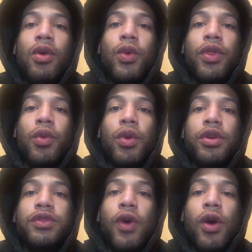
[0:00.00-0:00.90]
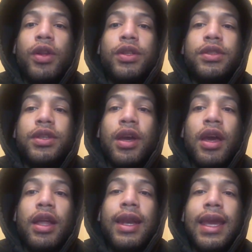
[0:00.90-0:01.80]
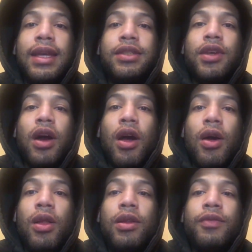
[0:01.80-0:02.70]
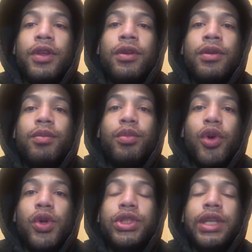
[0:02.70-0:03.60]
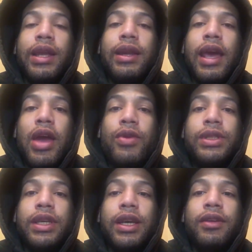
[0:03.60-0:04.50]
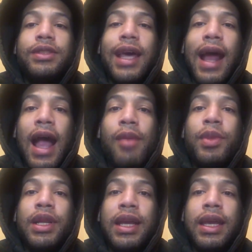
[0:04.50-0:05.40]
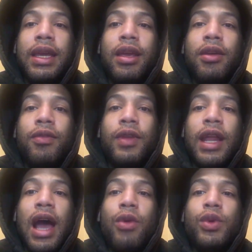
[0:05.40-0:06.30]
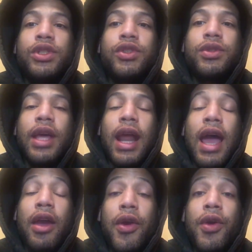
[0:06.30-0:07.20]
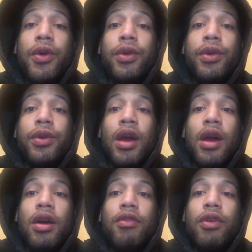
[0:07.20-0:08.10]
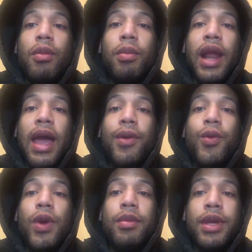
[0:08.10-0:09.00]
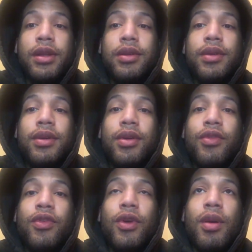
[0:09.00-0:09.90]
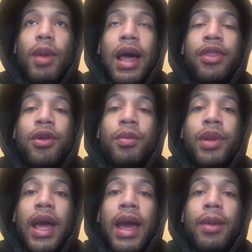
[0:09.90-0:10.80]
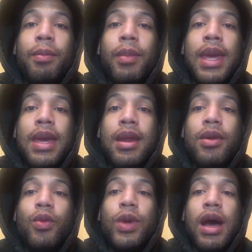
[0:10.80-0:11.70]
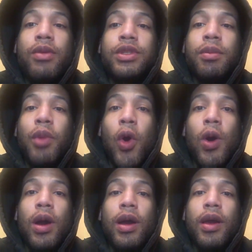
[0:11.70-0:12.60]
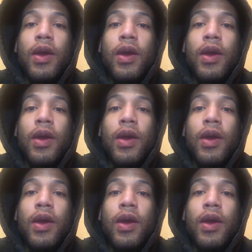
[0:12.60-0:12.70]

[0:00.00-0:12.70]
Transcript: were the worst fathers. These are all of the bullshit narratives that I believed that I heard from black women, from other black men when I was a boy.